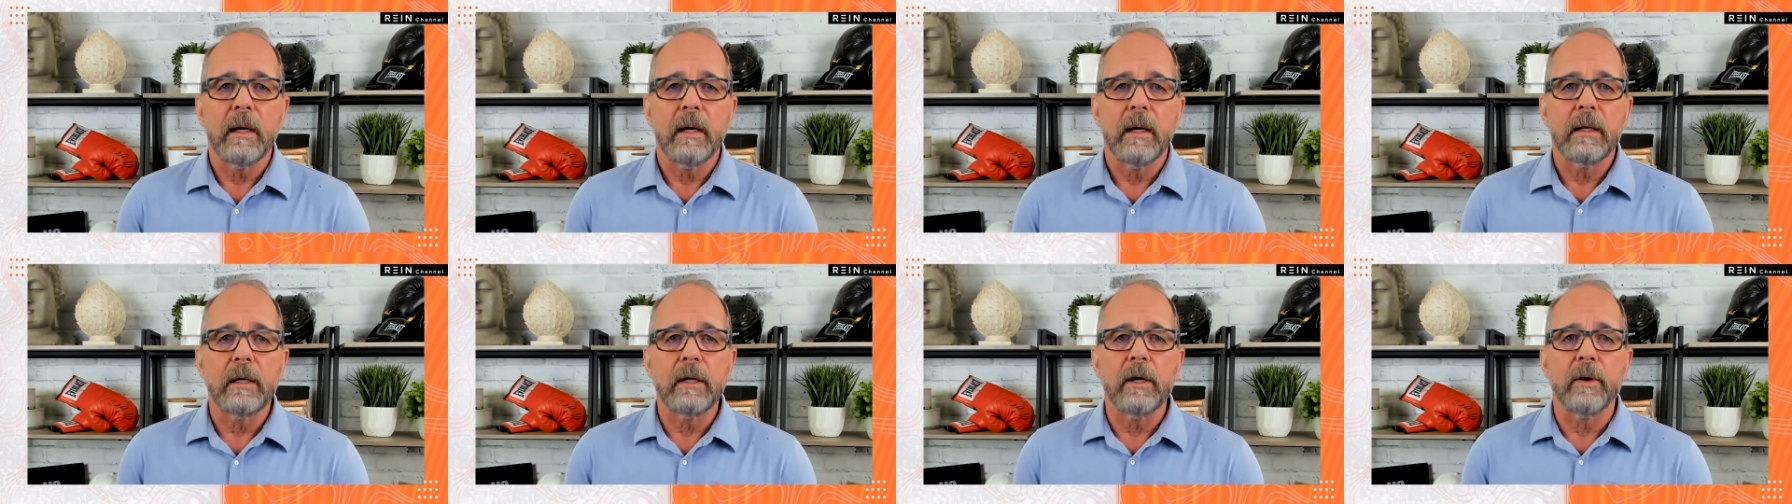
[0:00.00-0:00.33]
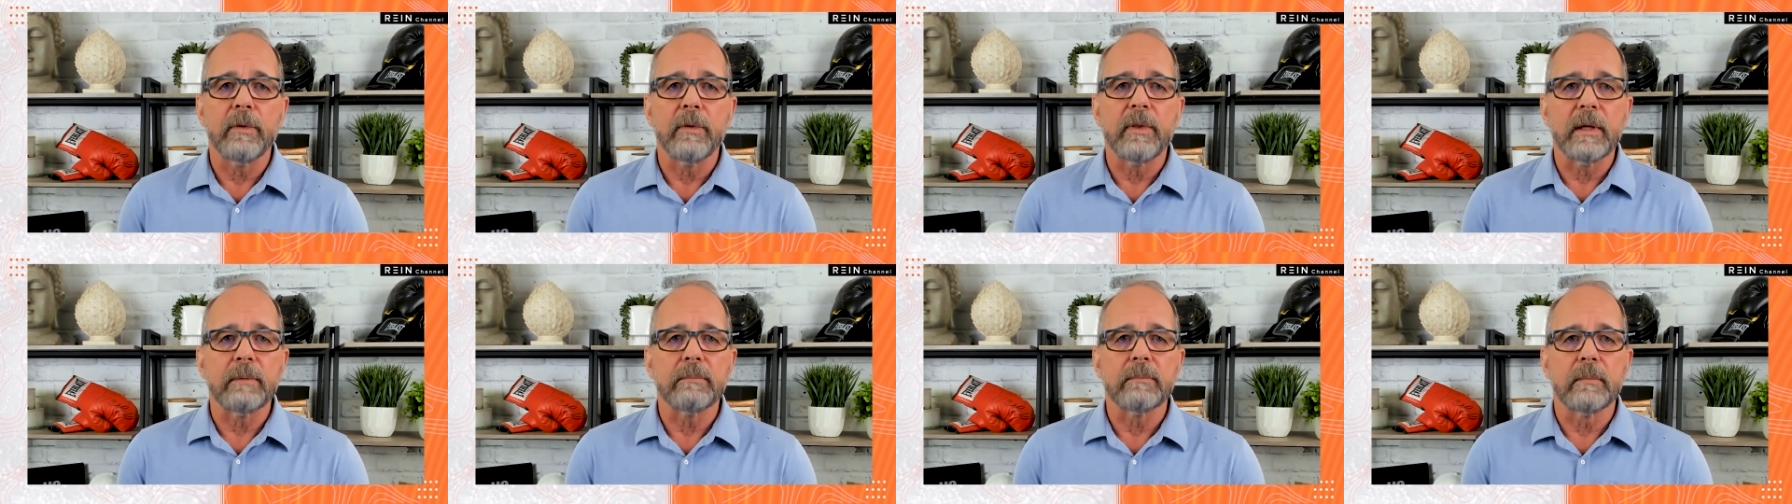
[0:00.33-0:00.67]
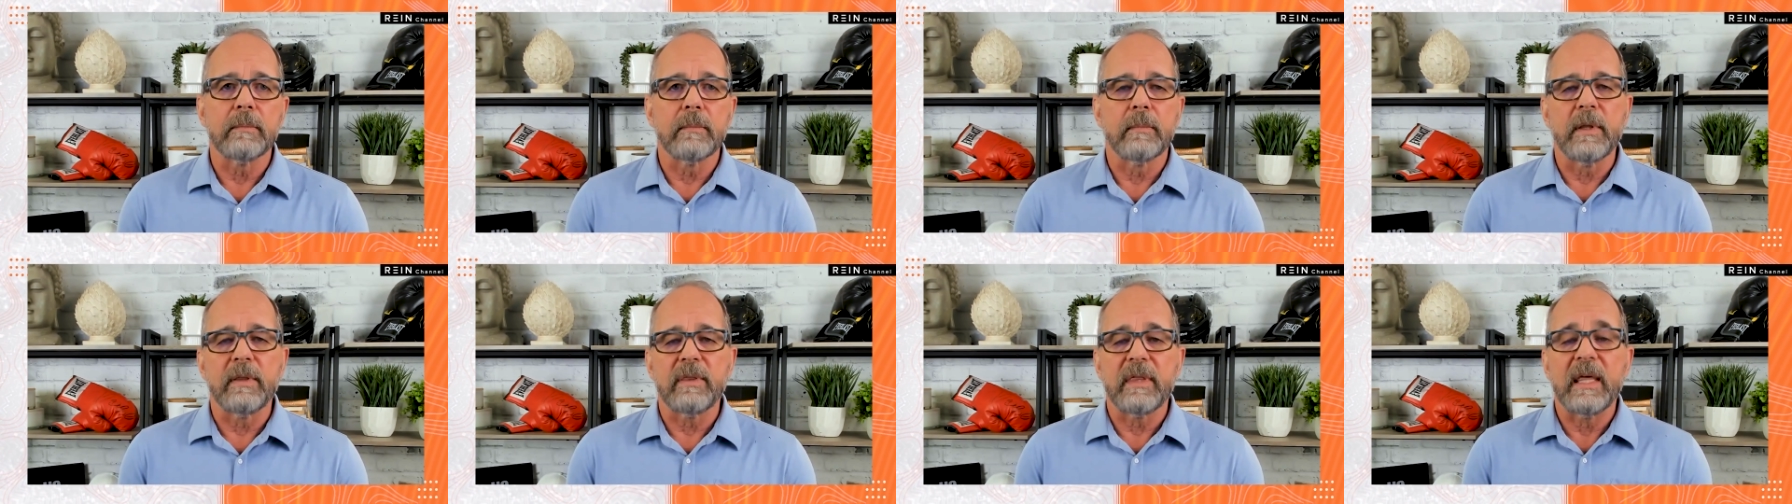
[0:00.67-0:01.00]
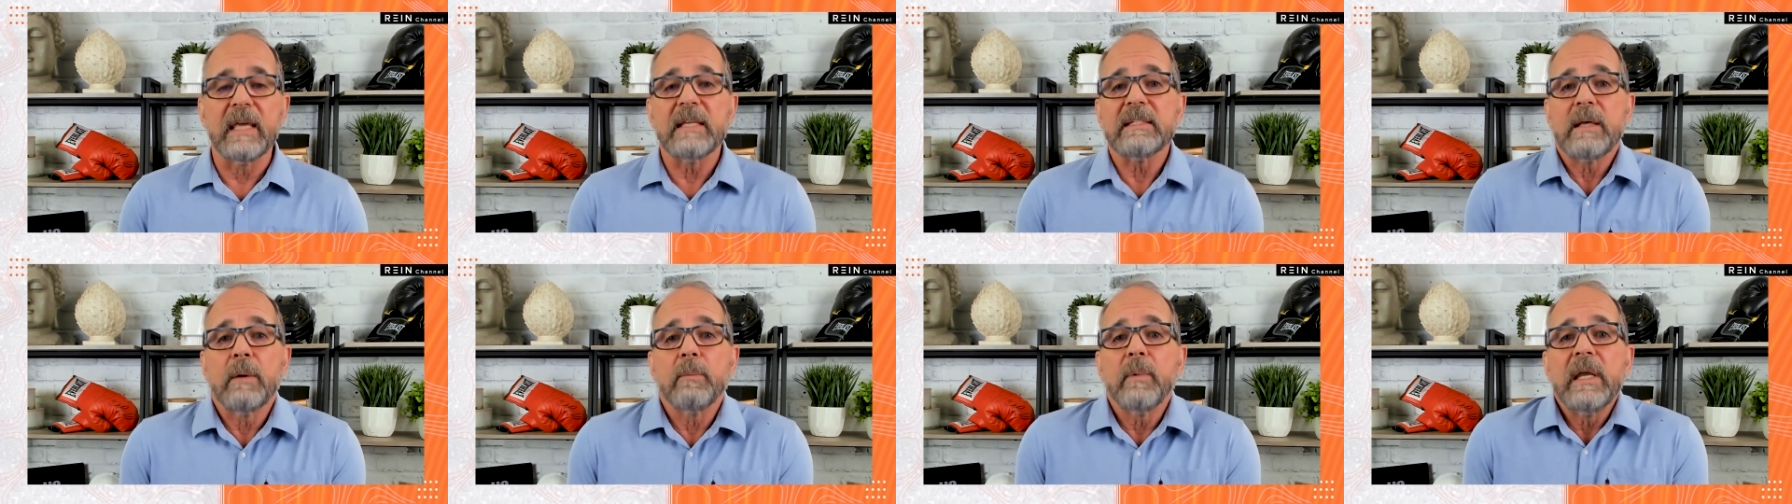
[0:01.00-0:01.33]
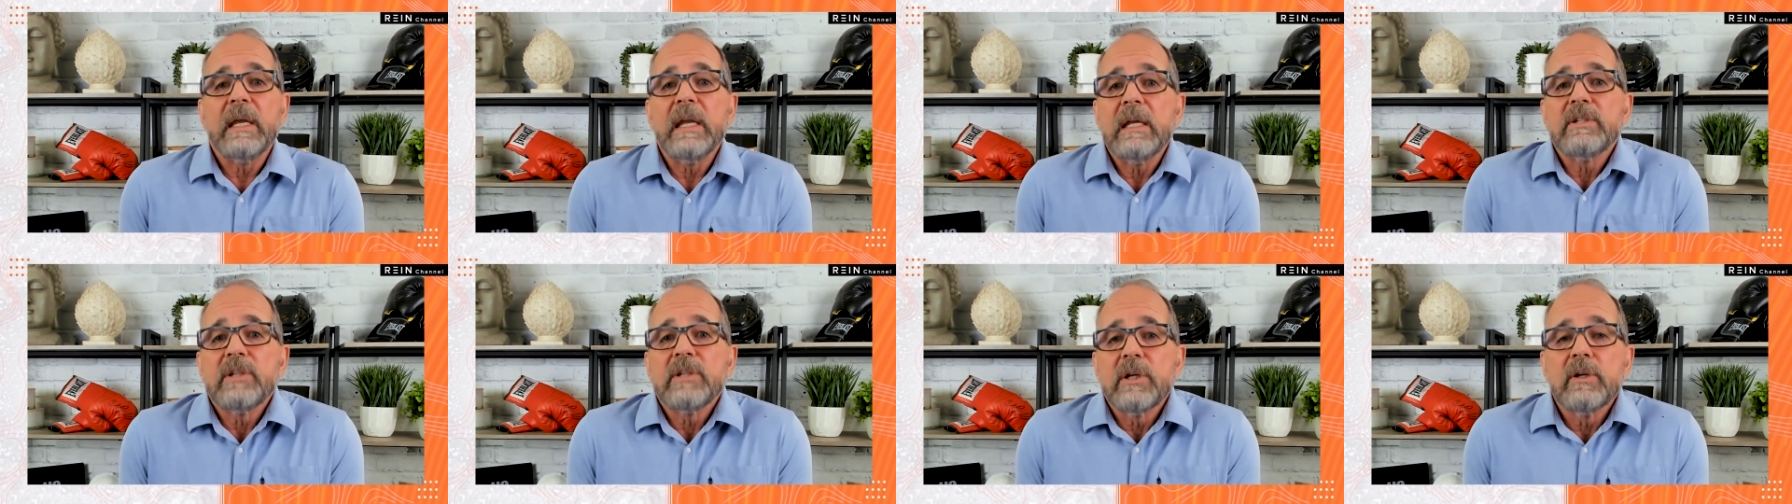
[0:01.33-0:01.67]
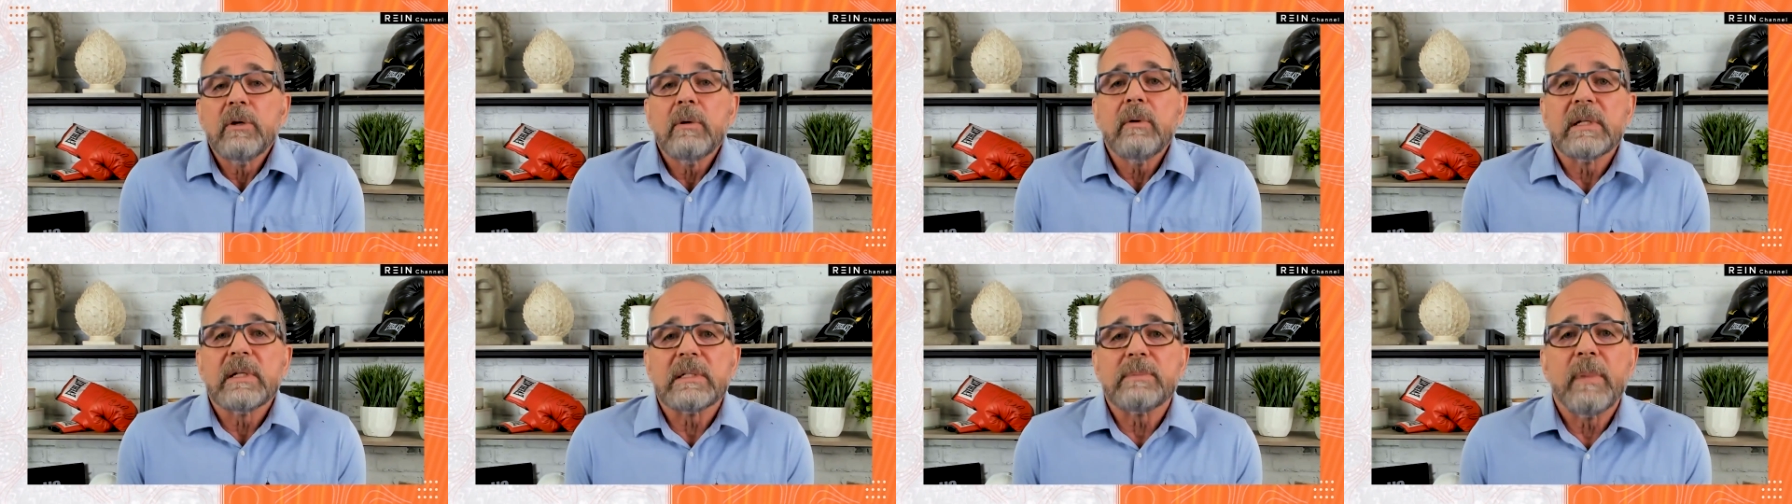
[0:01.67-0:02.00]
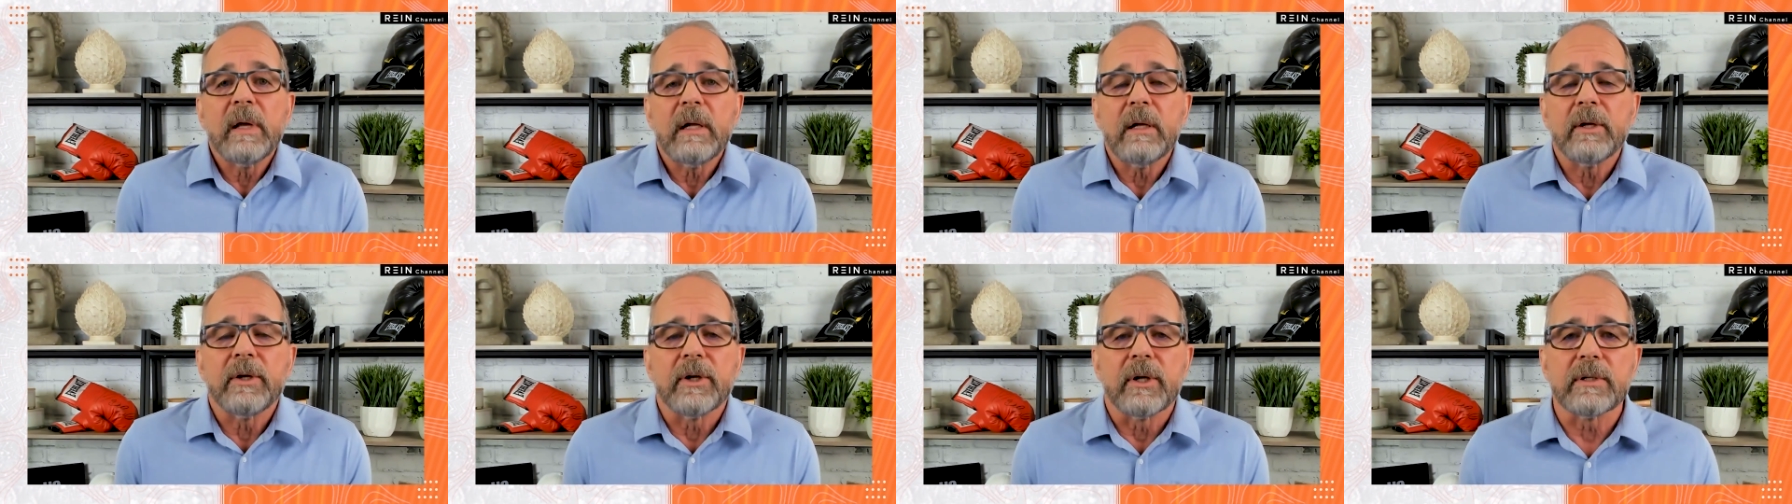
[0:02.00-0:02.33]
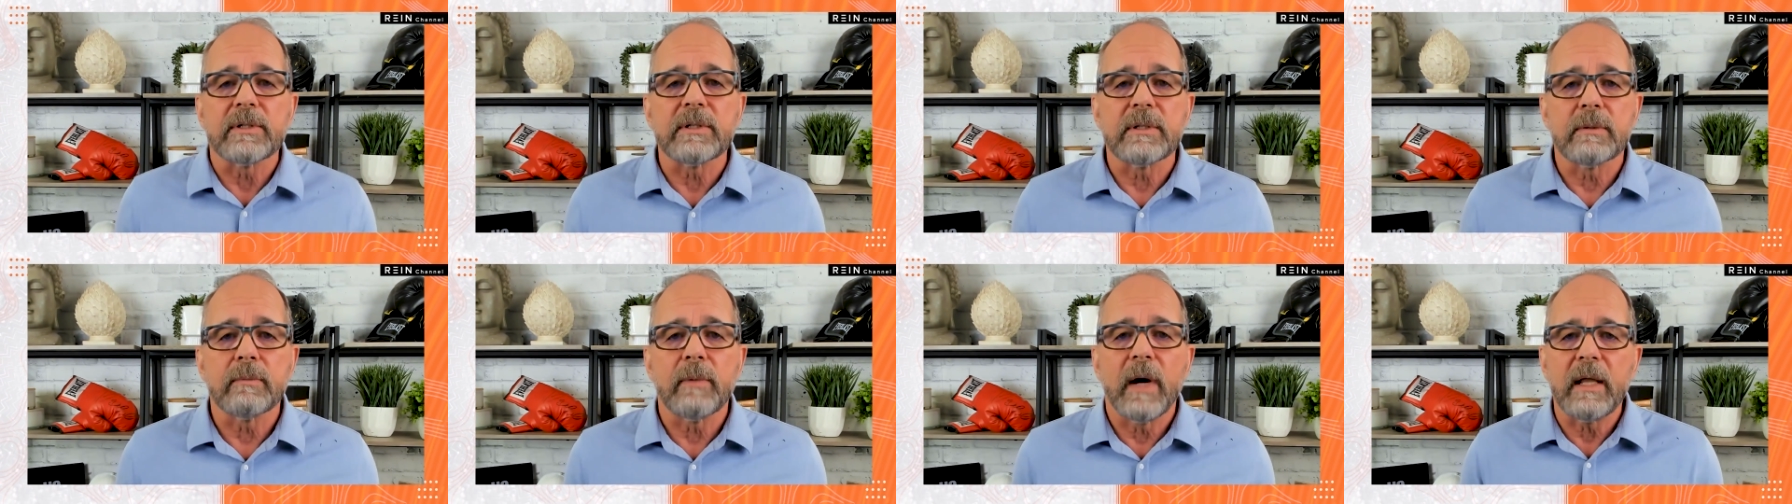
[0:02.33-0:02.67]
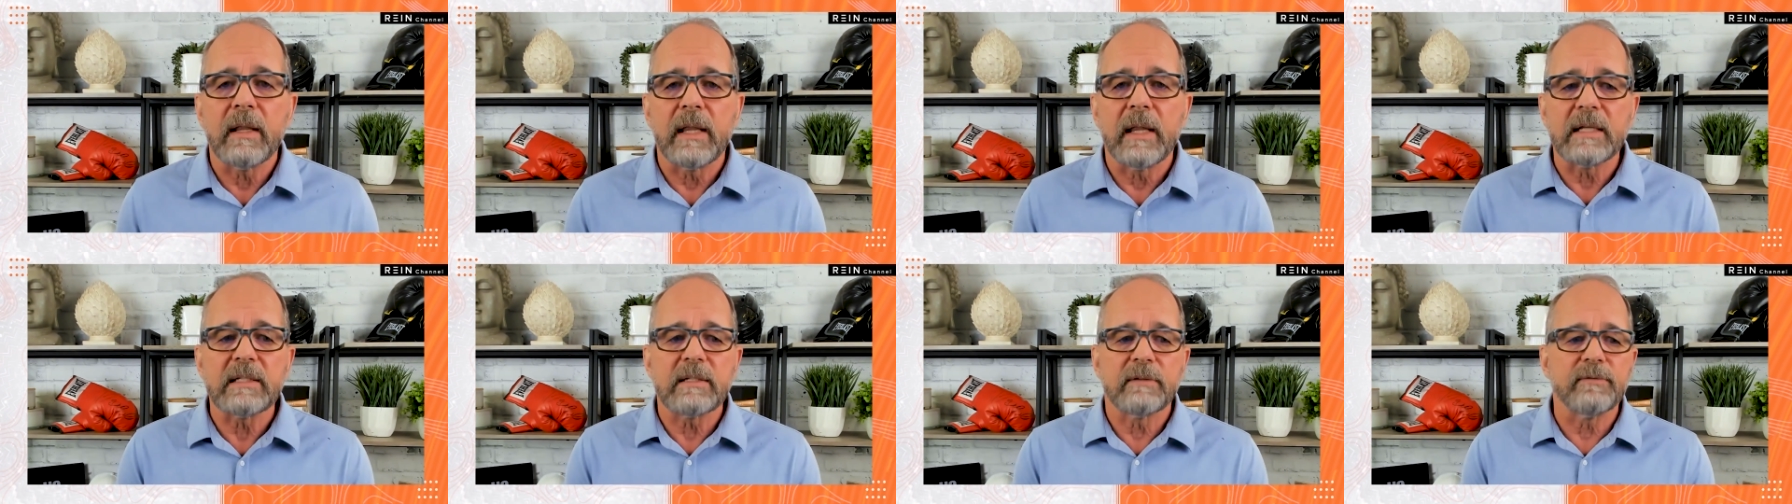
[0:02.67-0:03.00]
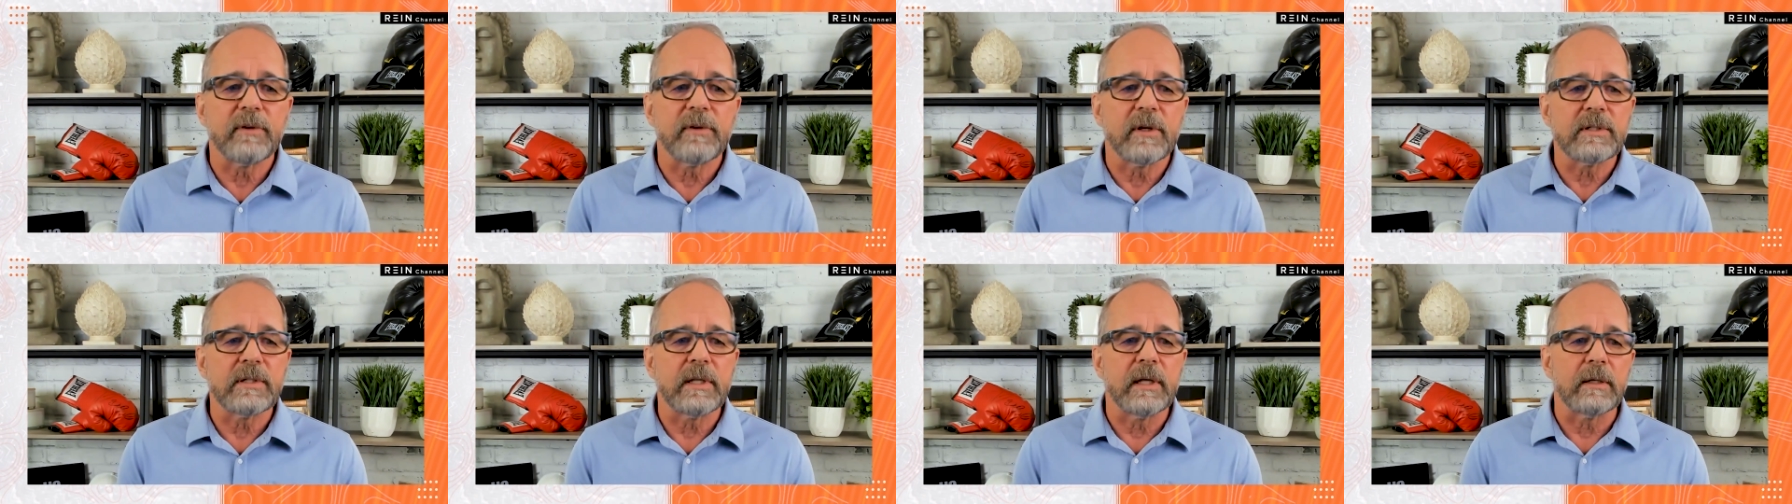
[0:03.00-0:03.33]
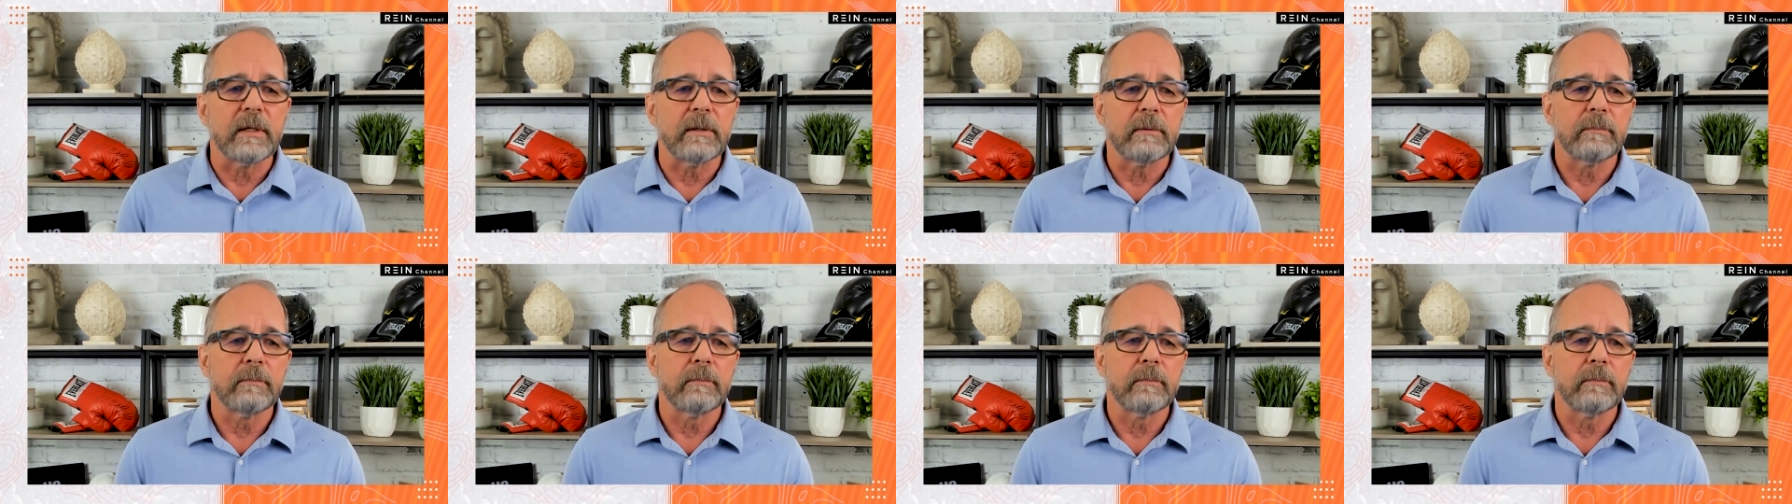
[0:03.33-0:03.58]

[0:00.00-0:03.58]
you know, the, the things that we need to do as builders, right? That's the first thing.